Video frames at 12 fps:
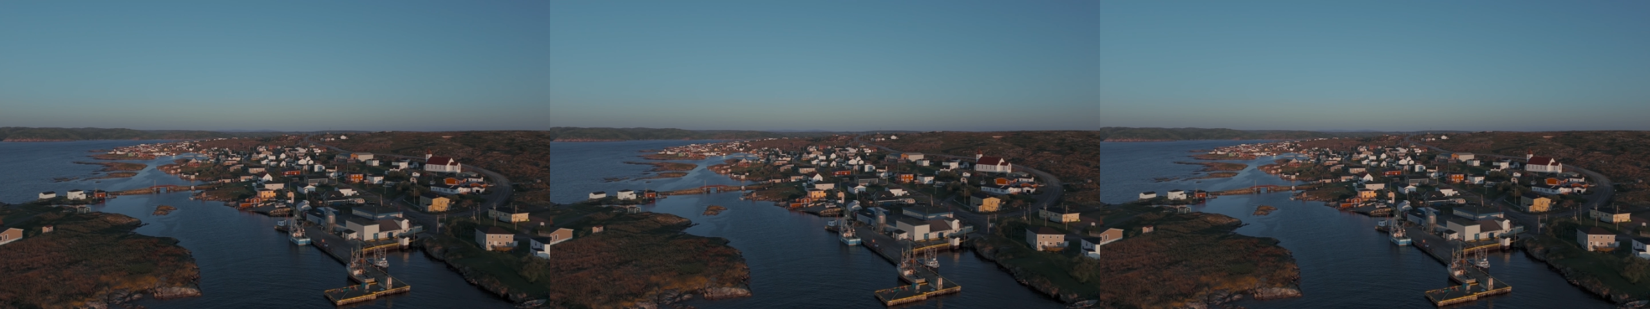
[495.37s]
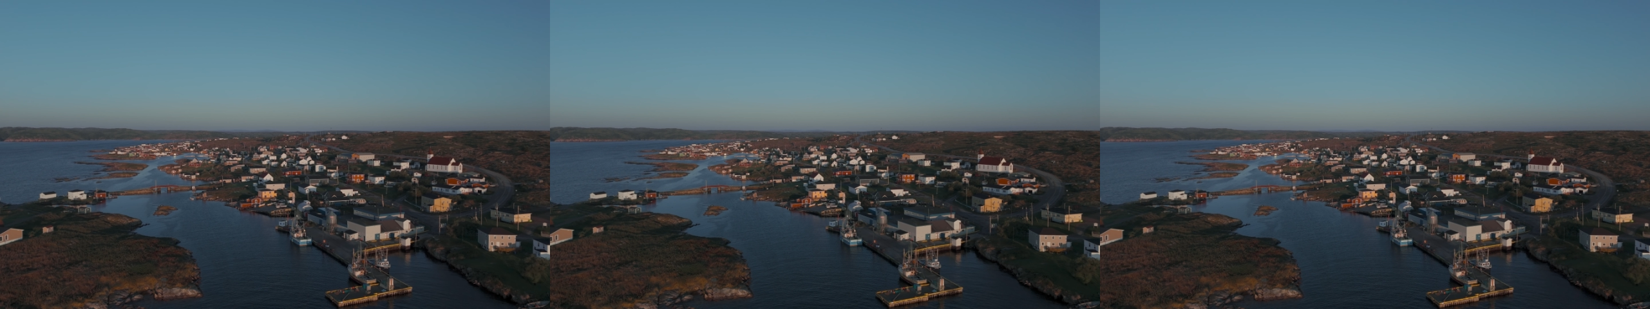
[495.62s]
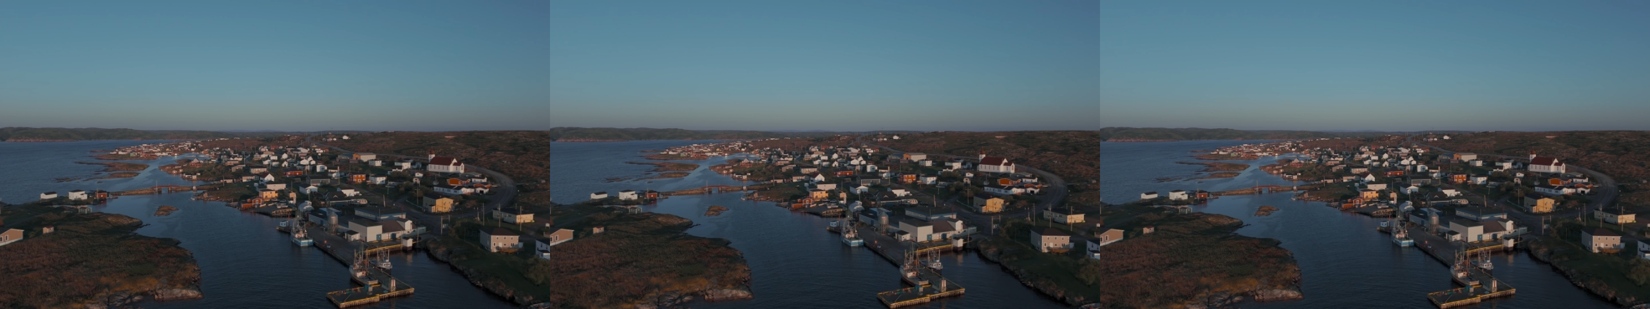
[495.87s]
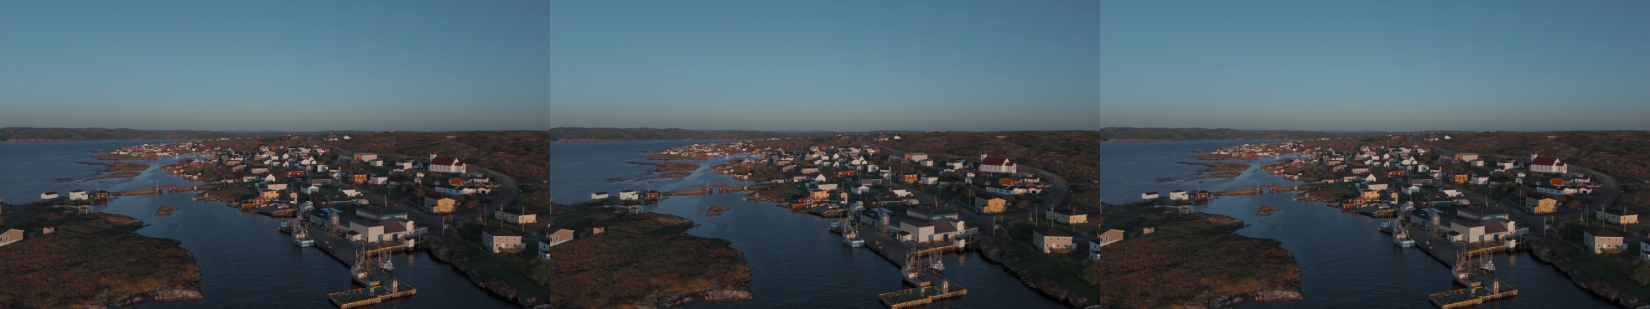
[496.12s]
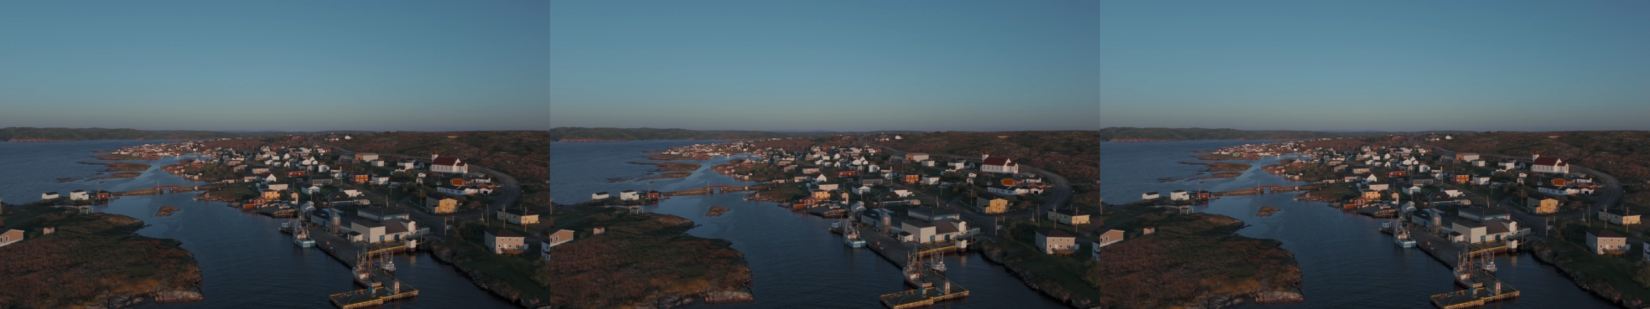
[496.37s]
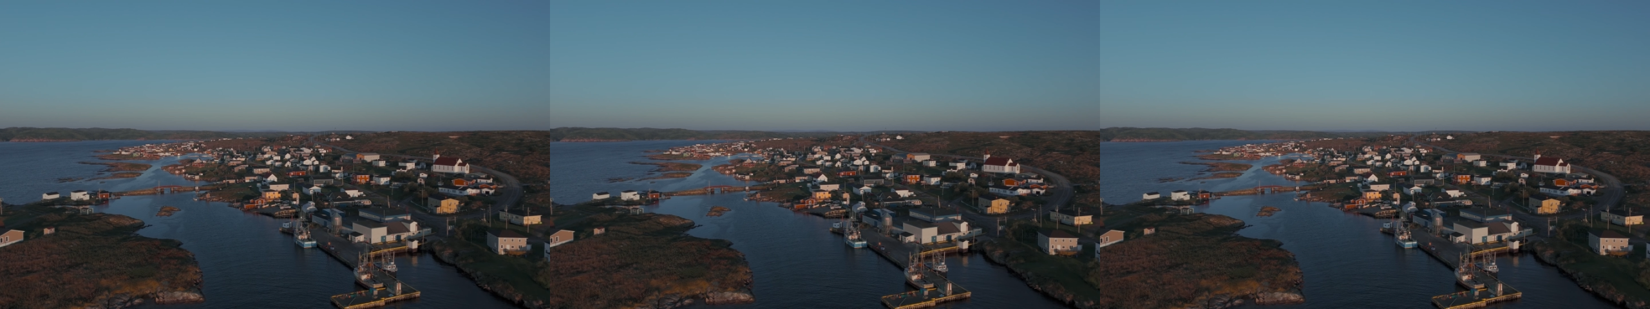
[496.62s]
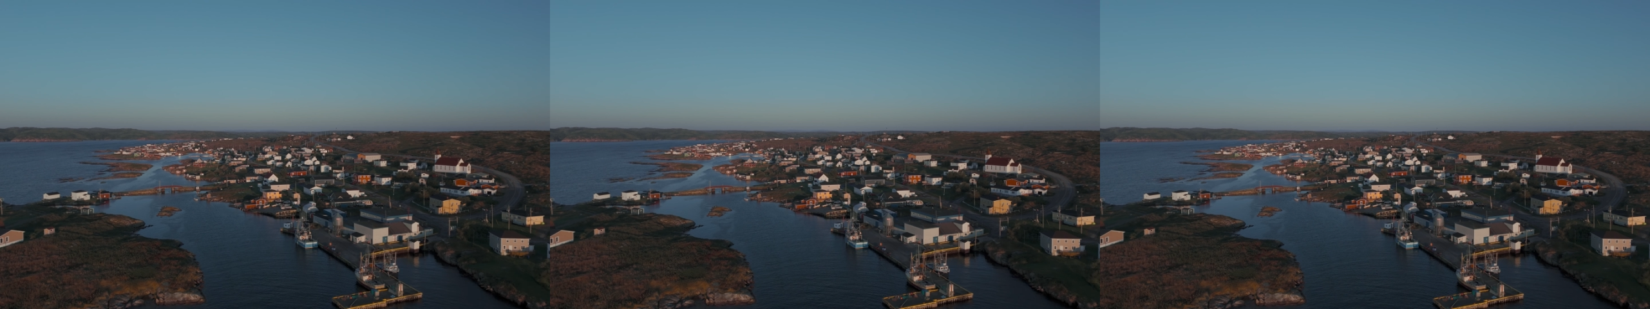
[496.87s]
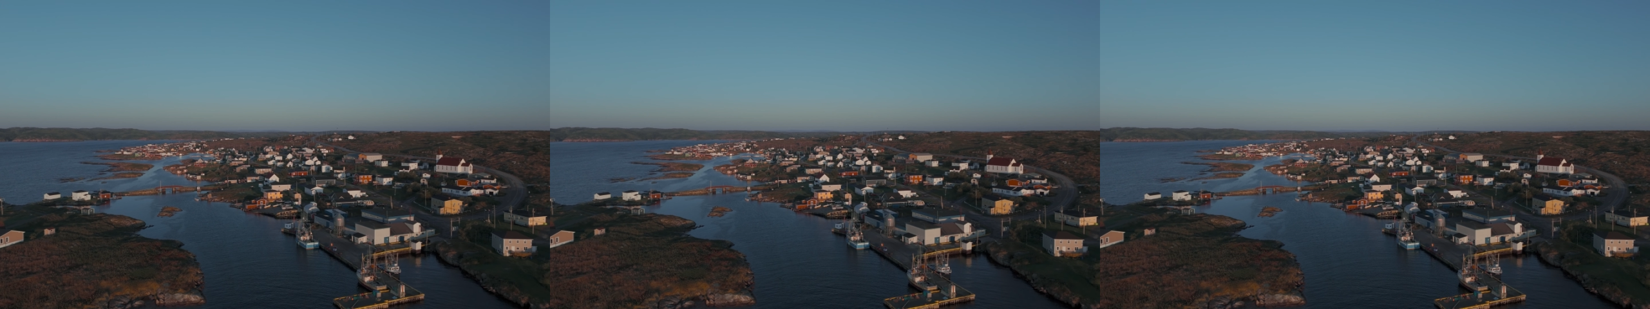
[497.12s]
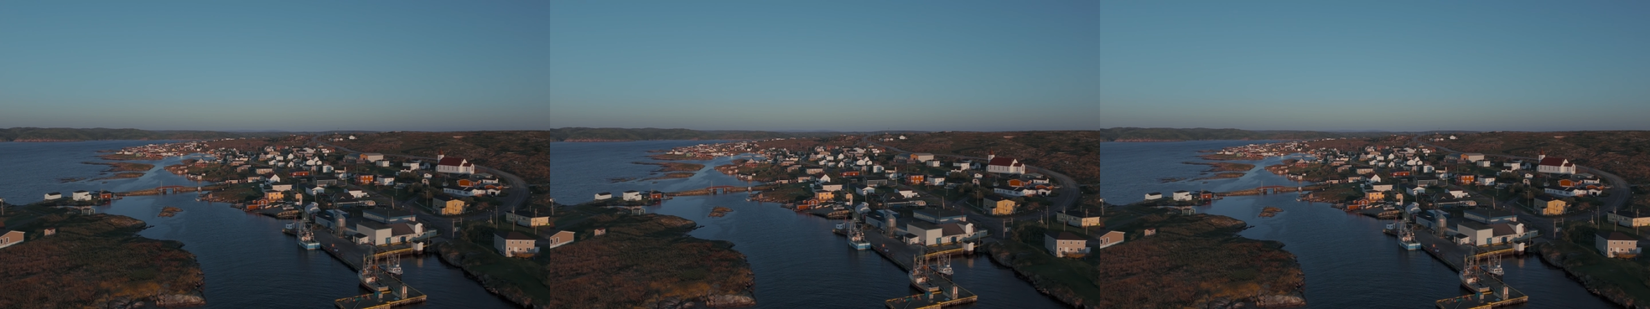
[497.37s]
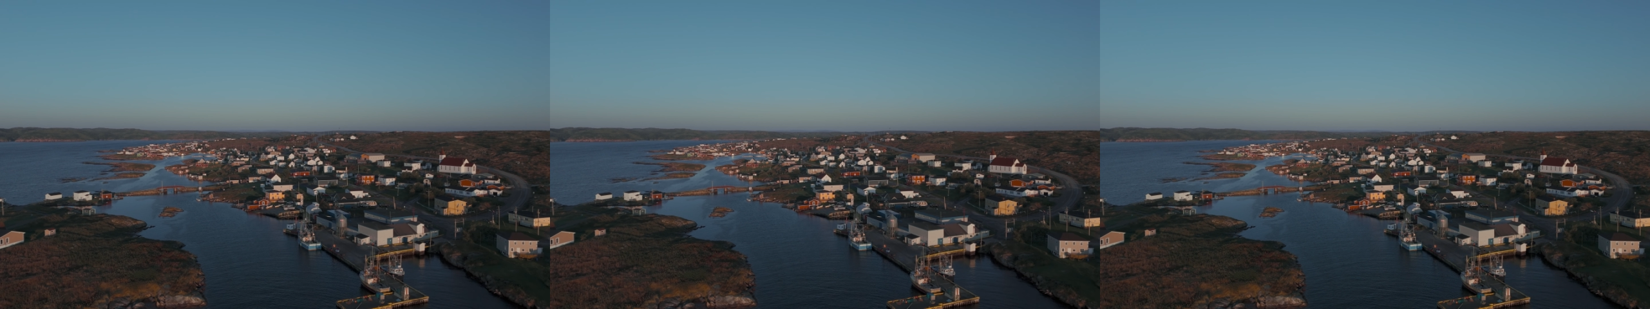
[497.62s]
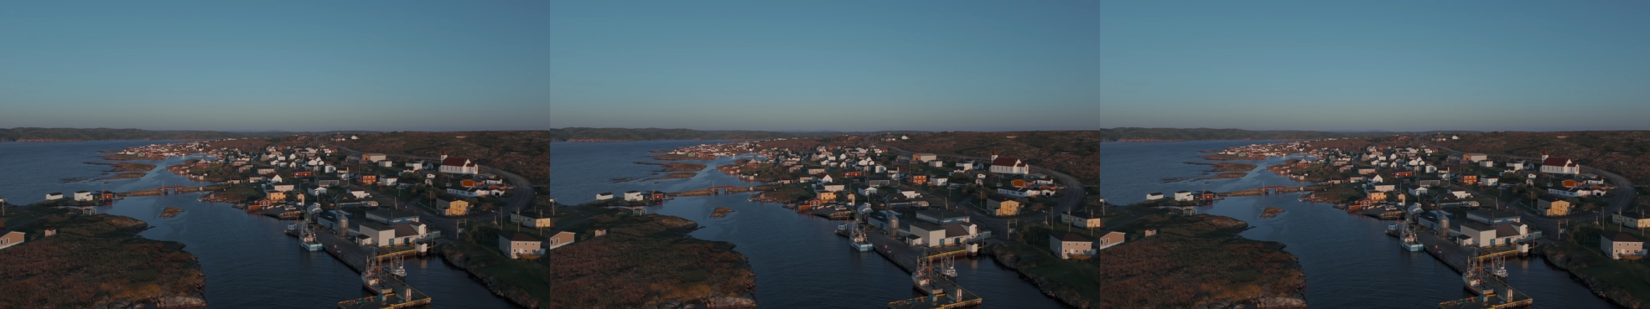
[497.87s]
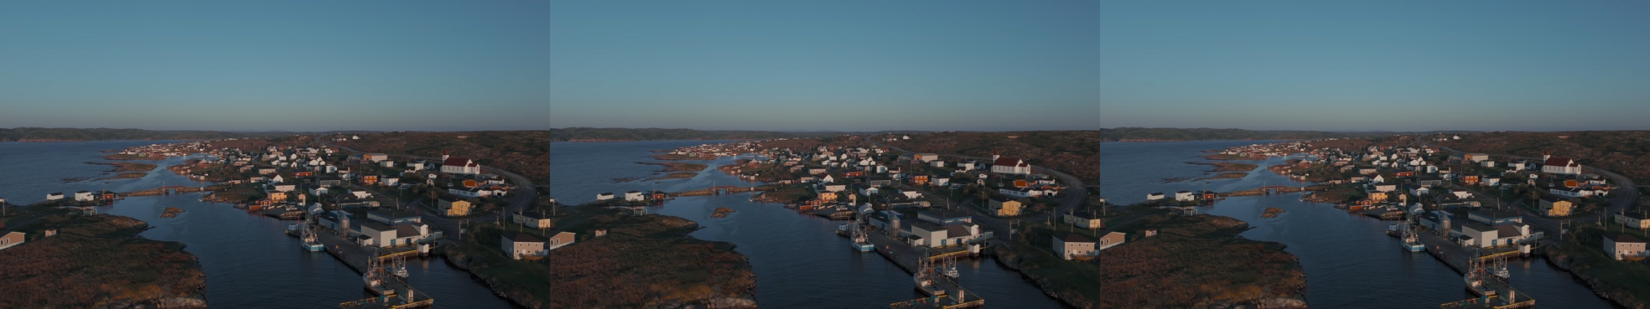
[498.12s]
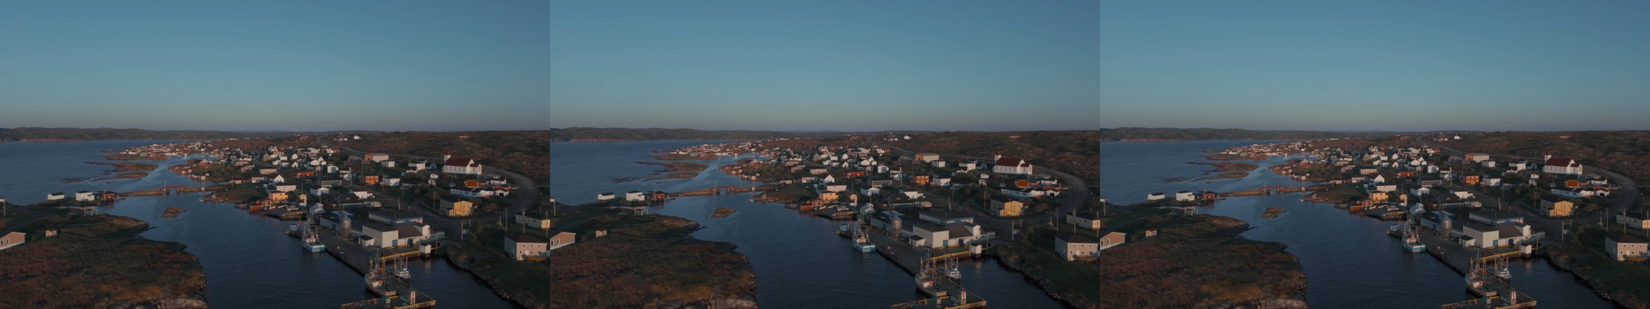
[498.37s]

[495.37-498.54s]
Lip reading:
Nobody's mouth can be seen.